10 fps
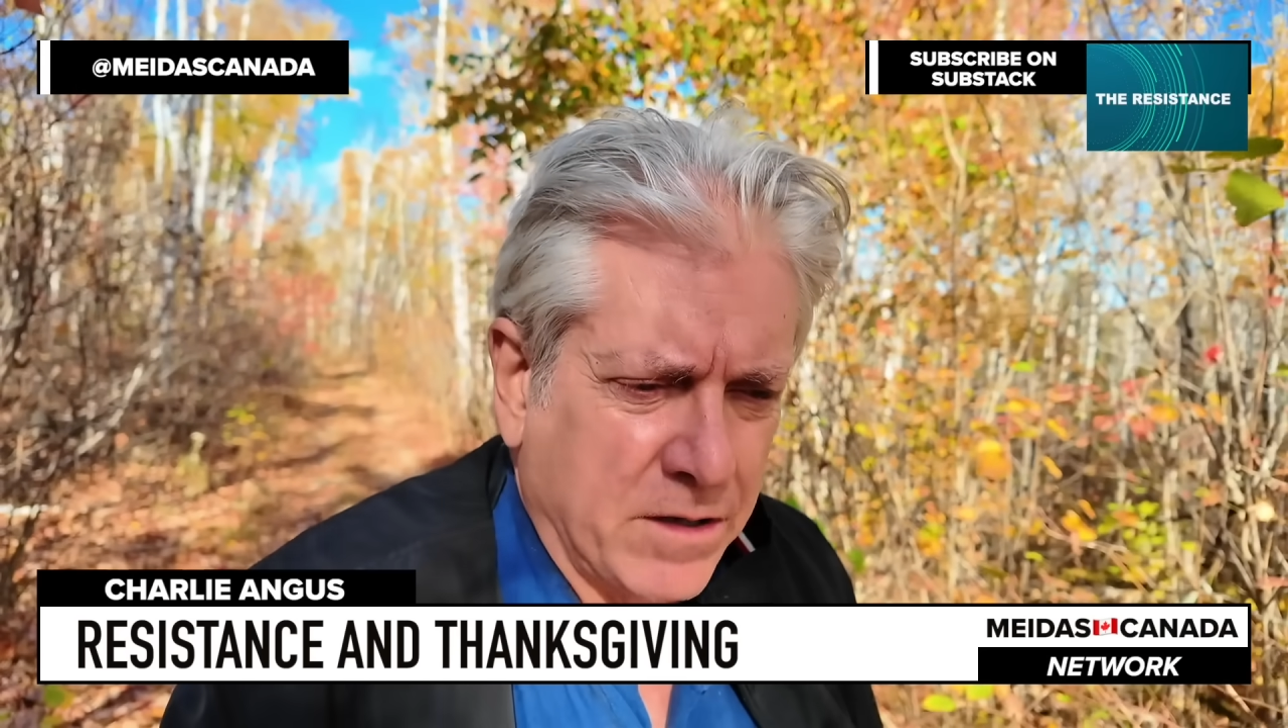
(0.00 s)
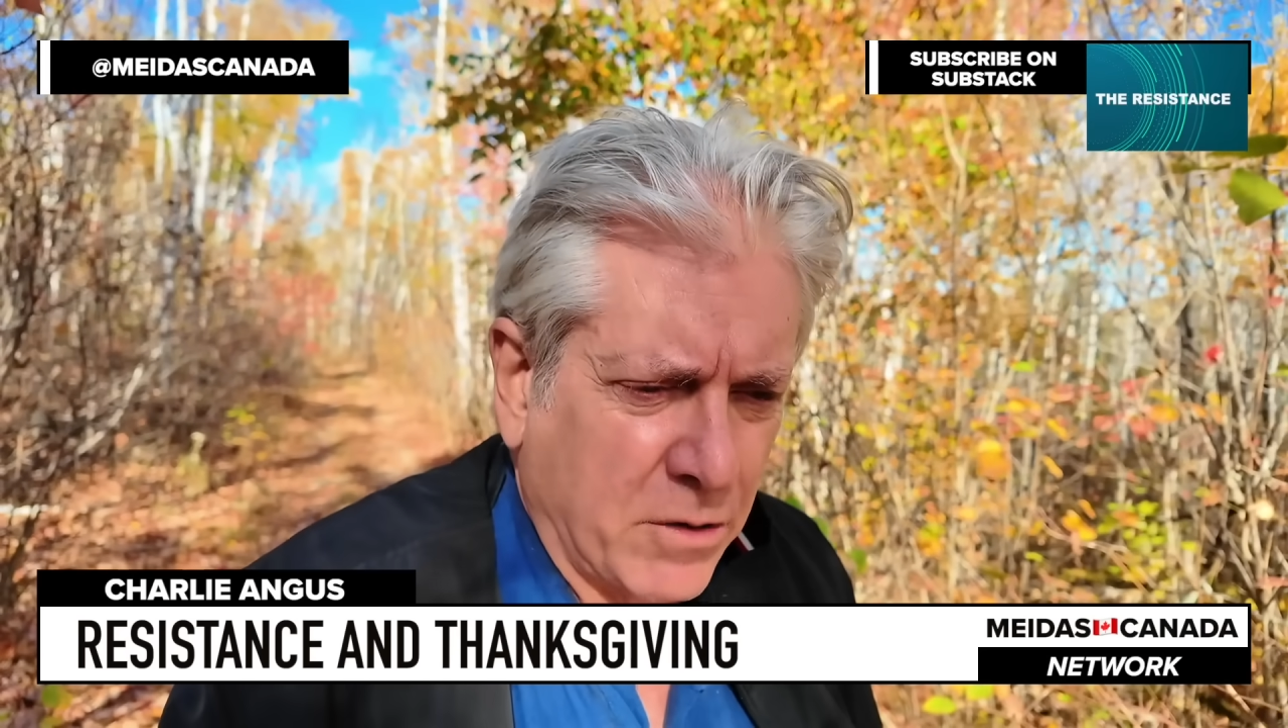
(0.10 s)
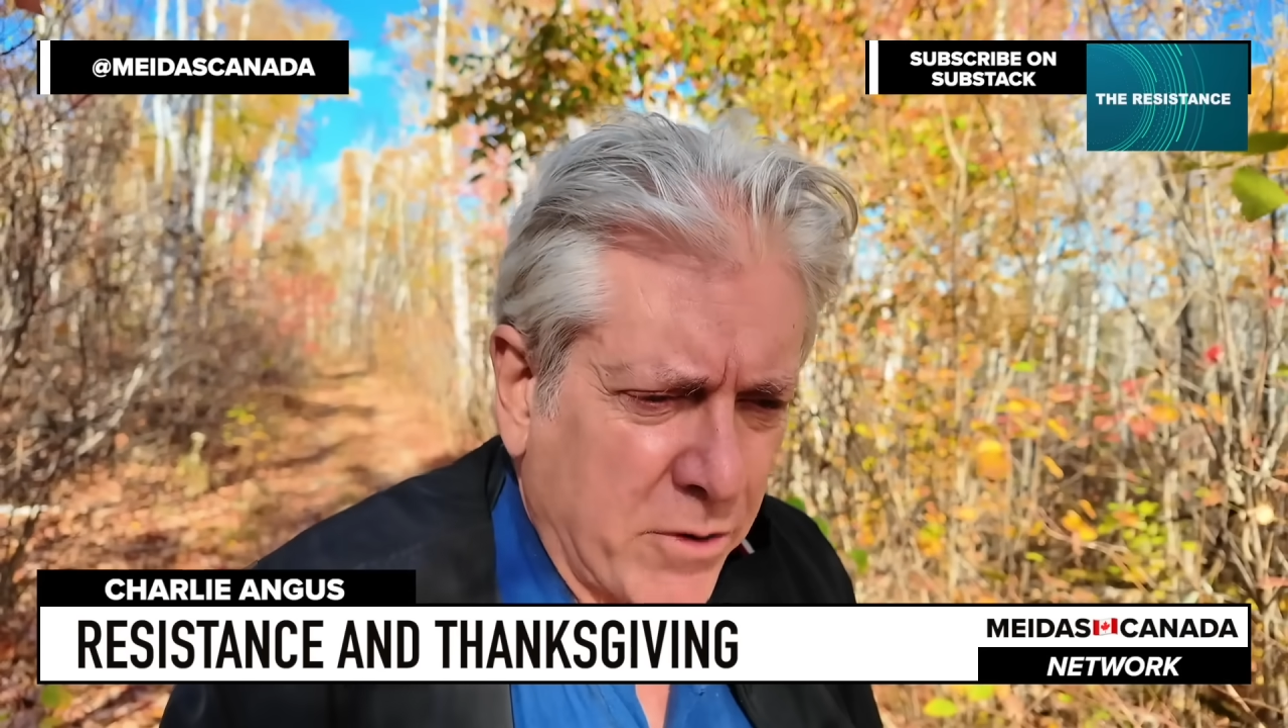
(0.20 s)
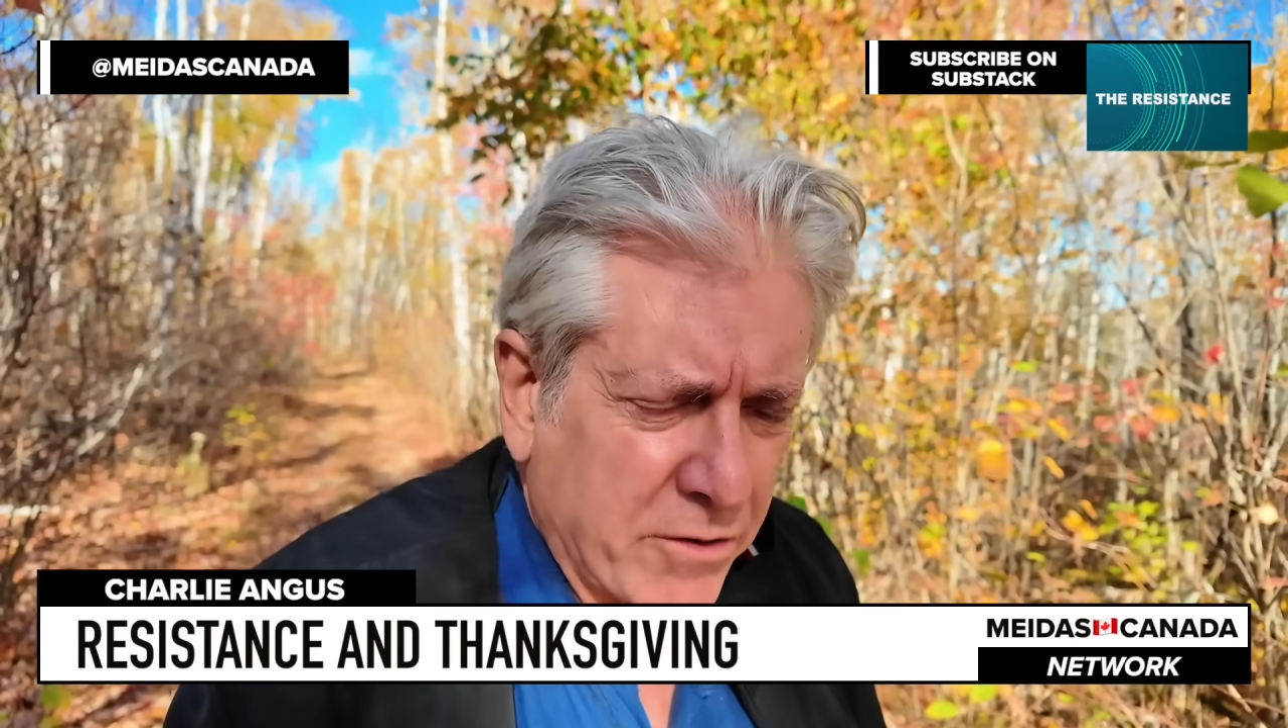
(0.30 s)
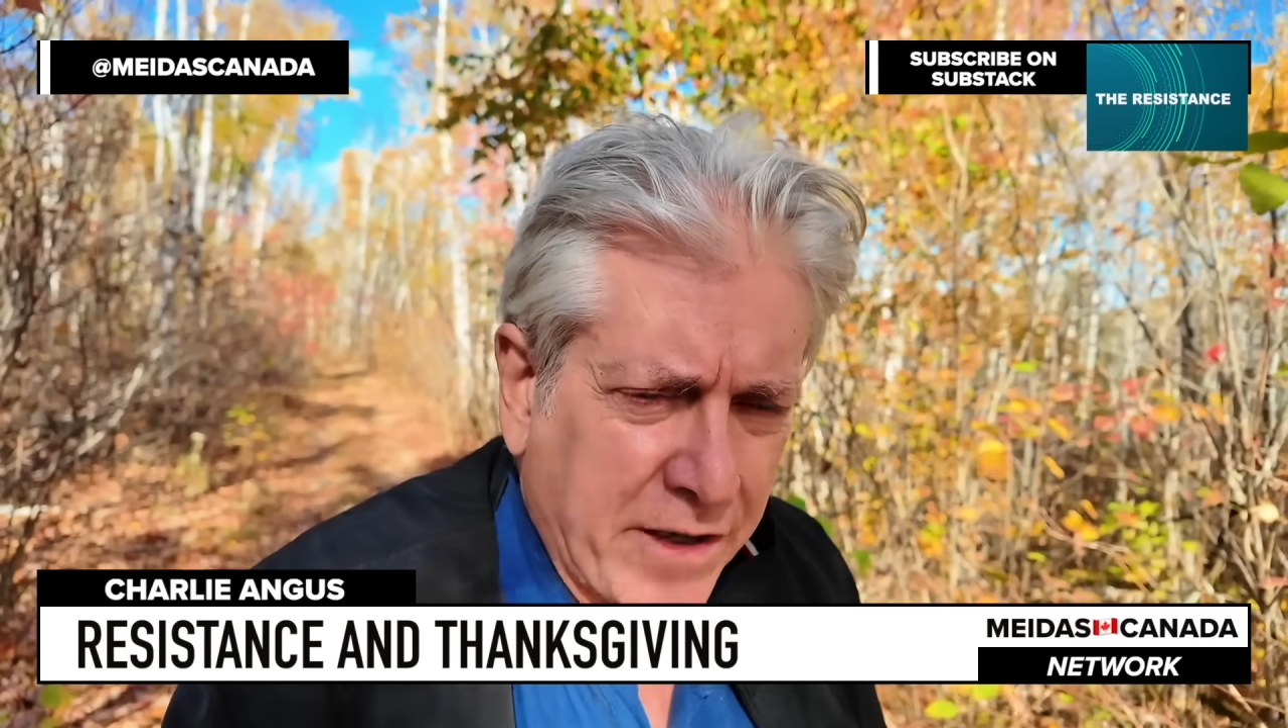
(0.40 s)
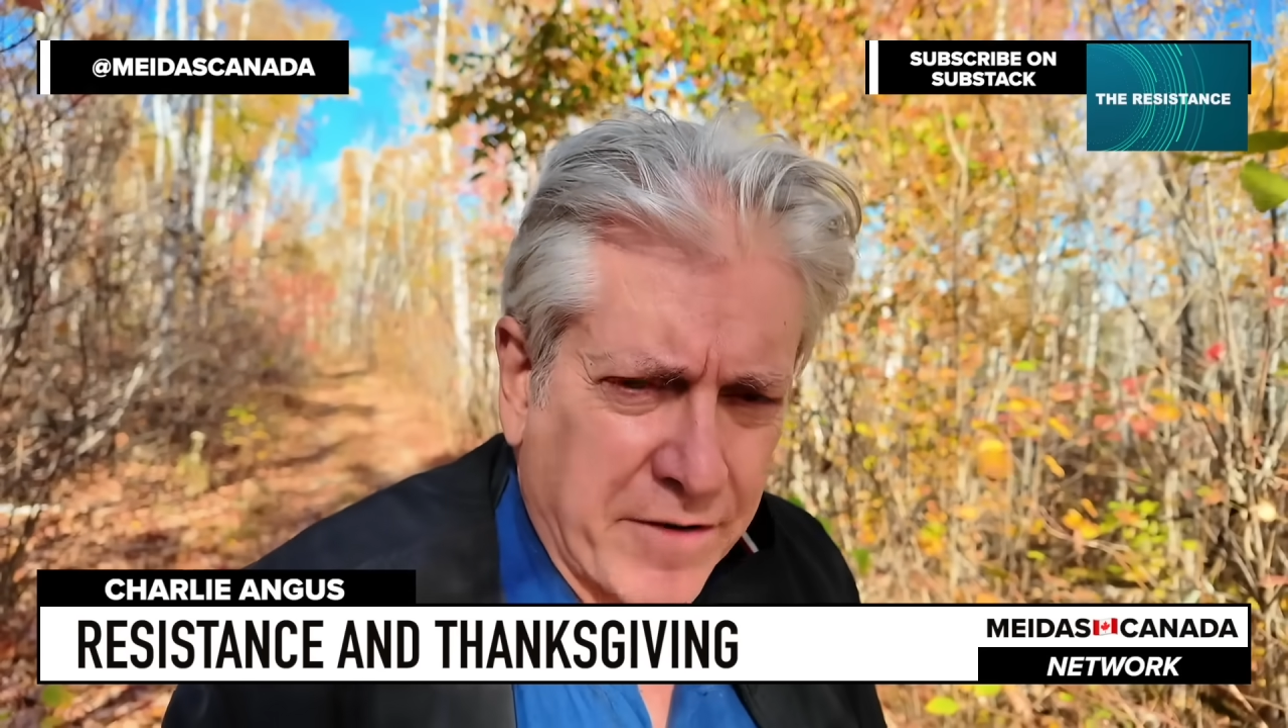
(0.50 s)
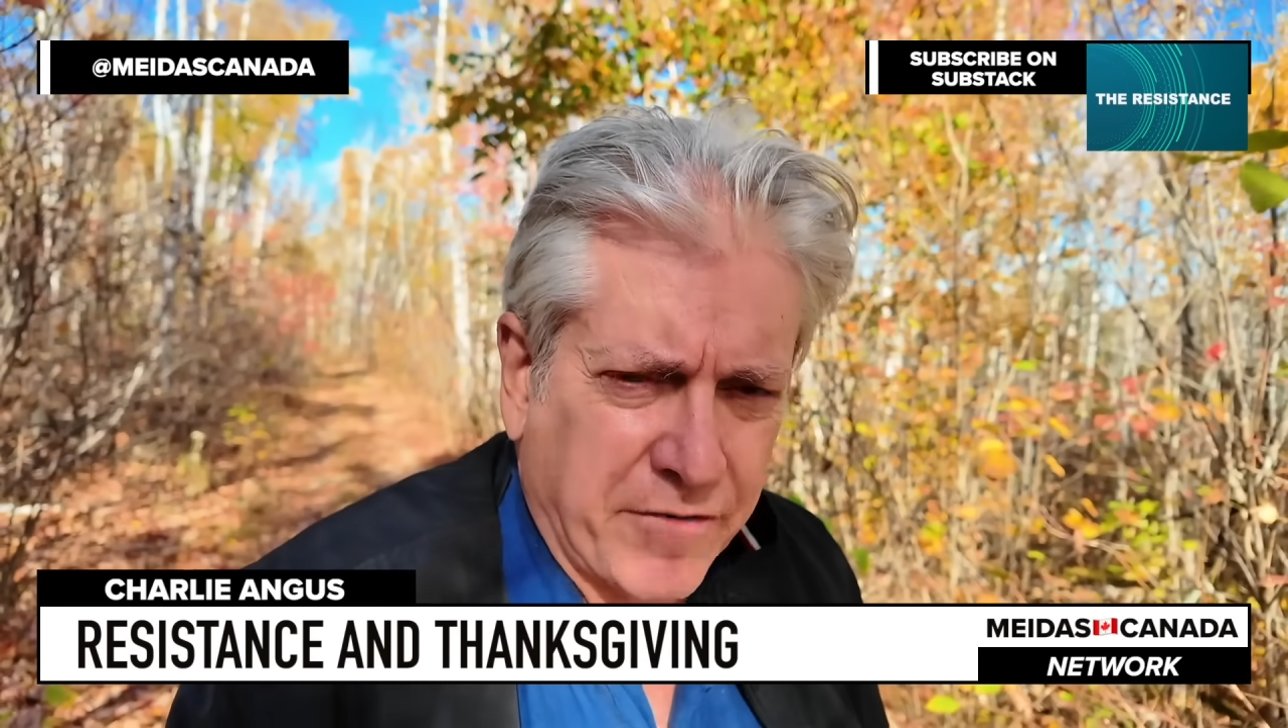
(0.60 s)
that we were there